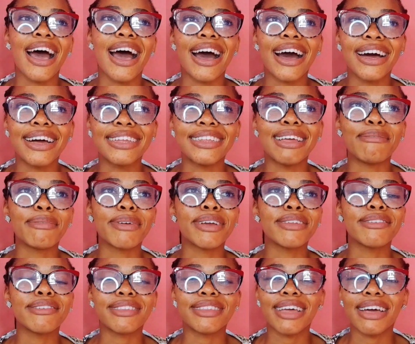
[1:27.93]
and I'm
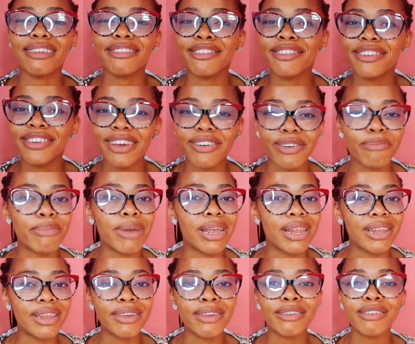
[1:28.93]
going to start sharing my
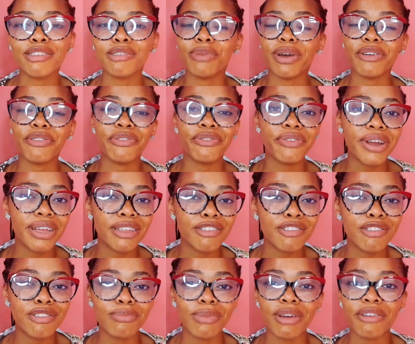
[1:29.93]
links to my
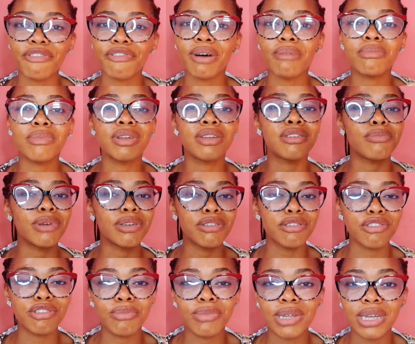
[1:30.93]
friends, to my family, to my
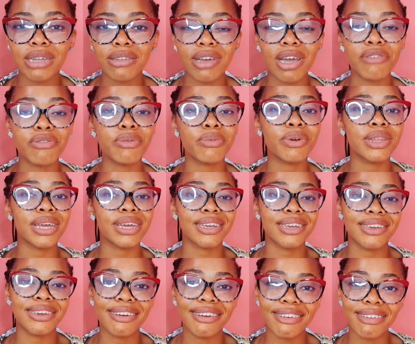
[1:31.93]
social media, to everyone that
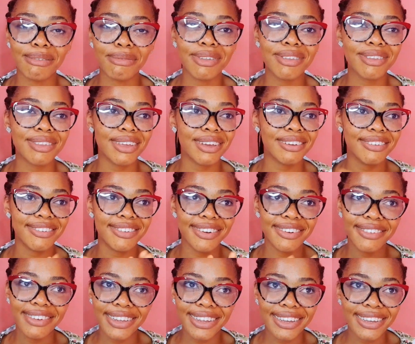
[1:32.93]
cares. I'm going to start
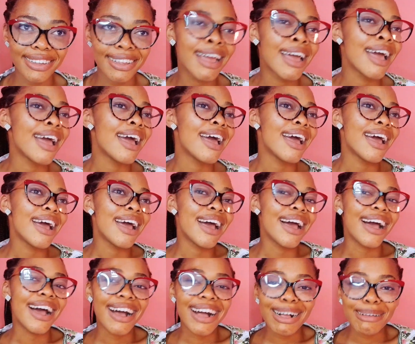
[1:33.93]
sharing it.
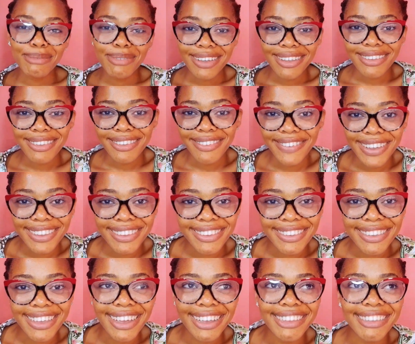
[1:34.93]
I'm just so
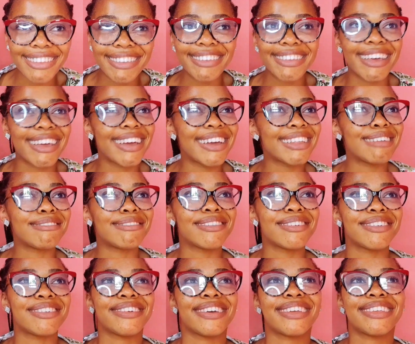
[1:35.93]
excited. I'm
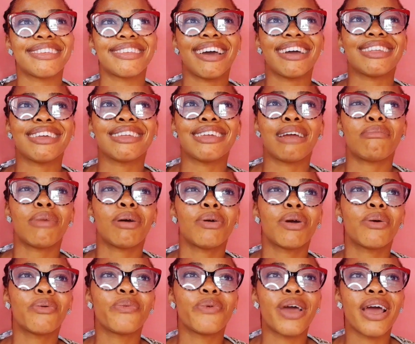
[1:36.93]
just so excited. I
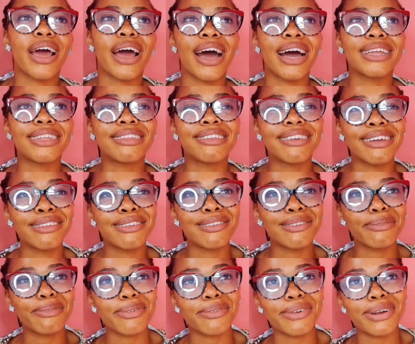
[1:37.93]
remember when we were at 10
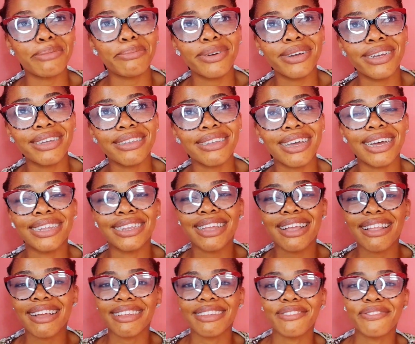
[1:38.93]
subscribers and
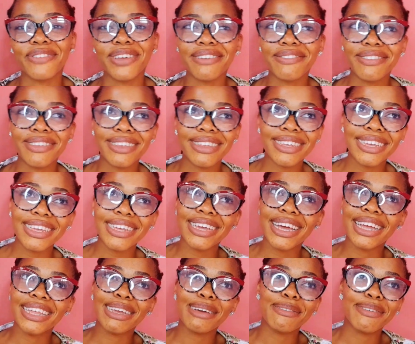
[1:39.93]
then at 50
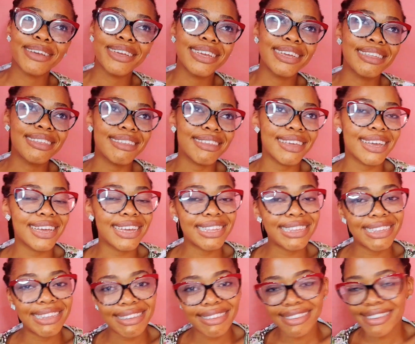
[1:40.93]
and then we hit
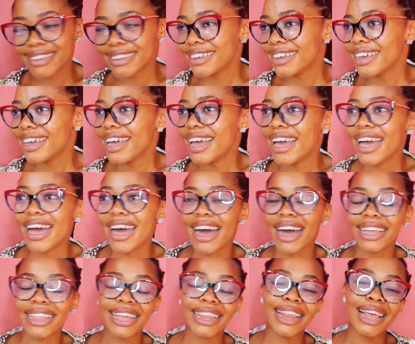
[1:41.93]
80
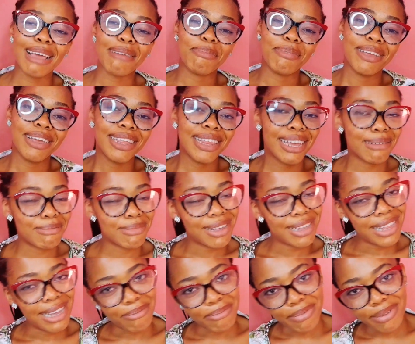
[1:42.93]
and then like play, like
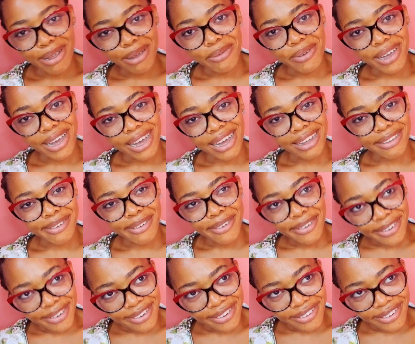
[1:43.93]
play, like play, we are at
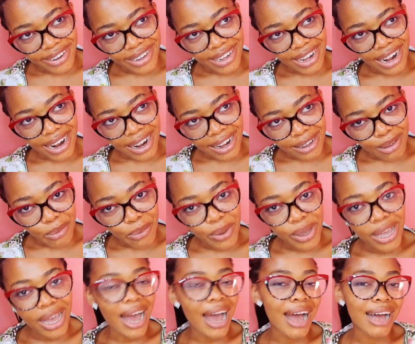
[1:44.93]
100 and
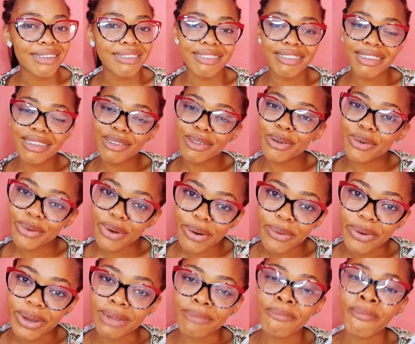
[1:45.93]
we are still
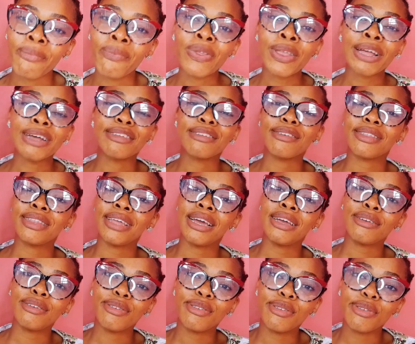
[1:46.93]
growing. So
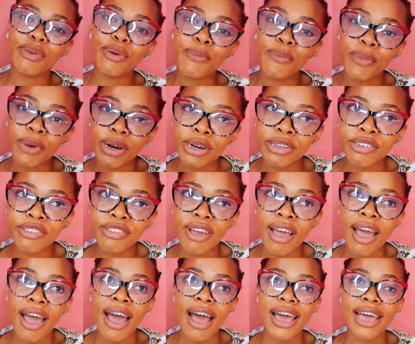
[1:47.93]
thank you so much.
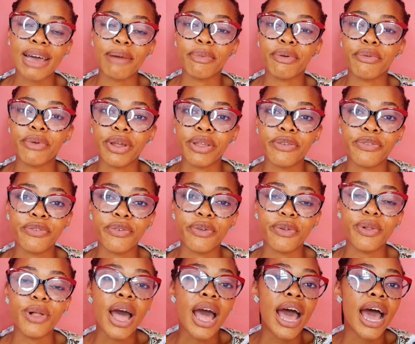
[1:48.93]
I am
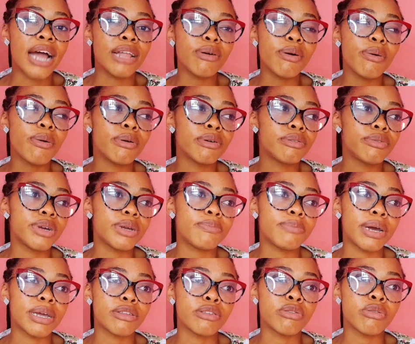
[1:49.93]
grateful. I know 100
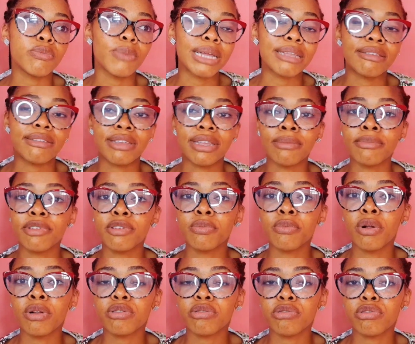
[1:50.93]
might, might seem
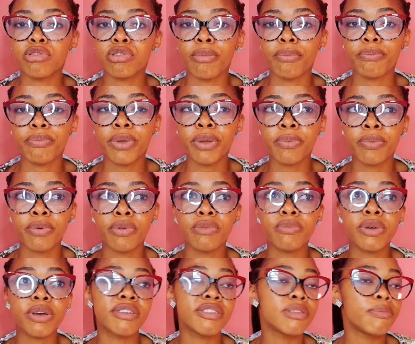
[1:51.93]
small to some people
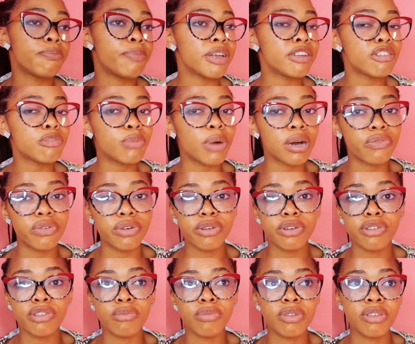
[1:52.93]
because the benchmark for
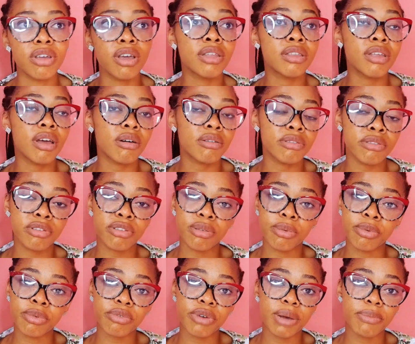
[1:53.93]
YouTube is 1,000
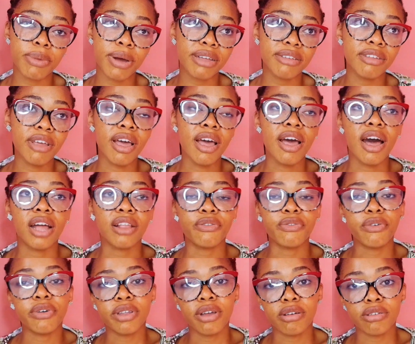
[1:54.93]
subscribers and
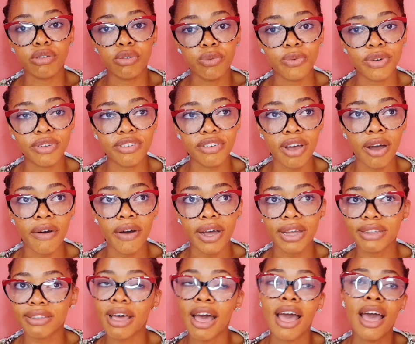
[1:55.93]
4,000 watch
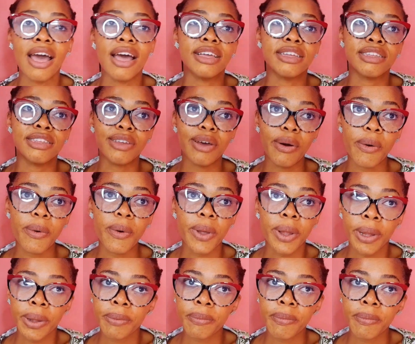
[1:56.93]
hours. So